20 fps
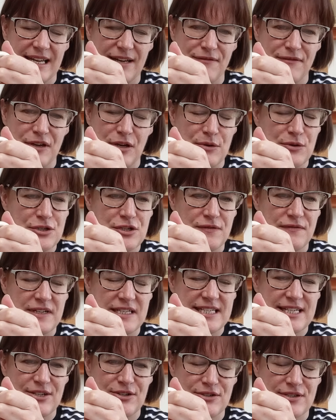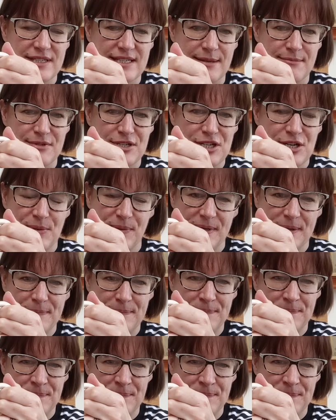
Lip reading: future videos, I'm sure.